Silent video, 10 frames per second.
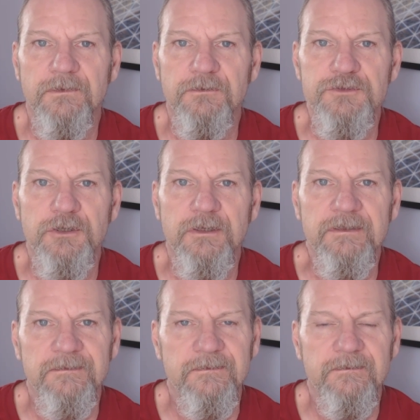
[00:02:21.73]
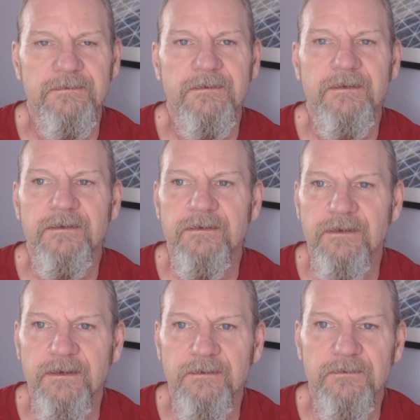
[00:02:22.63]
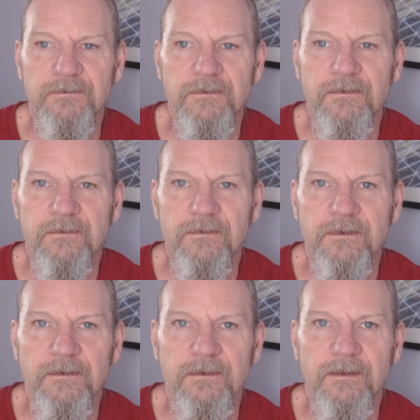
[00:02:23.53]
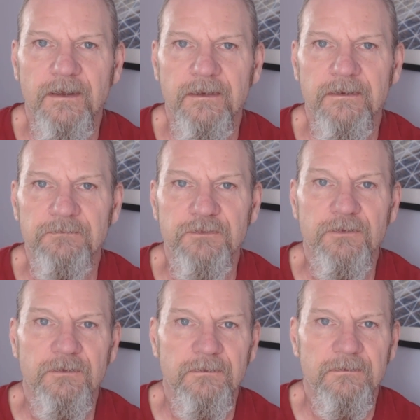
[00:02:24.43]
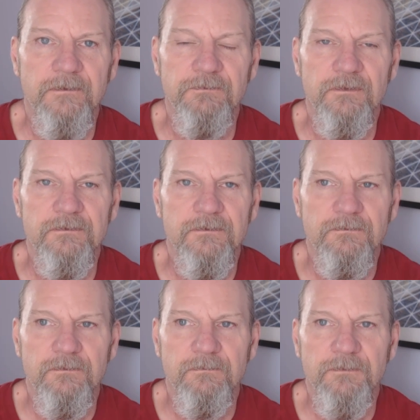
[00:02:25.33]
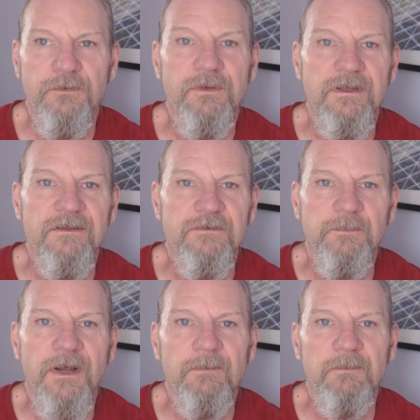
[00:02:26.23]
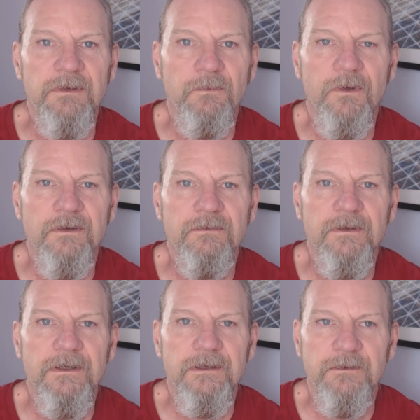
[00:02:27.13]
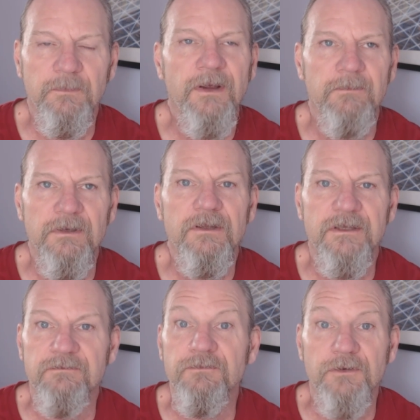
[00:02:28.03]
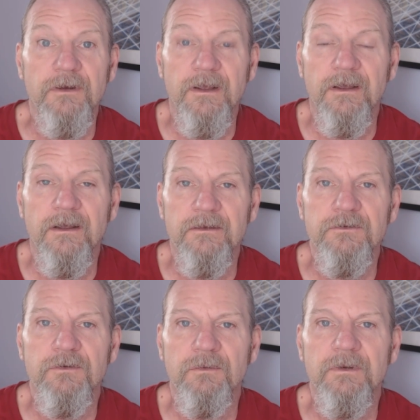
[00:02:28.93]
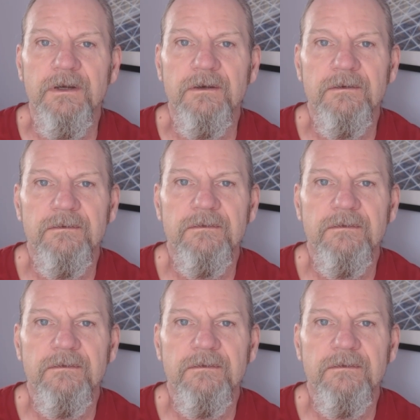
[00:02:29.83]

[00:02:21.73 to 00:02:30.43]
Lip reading: with your journey. Uh, if you're doing this, you're probably looking for a new career.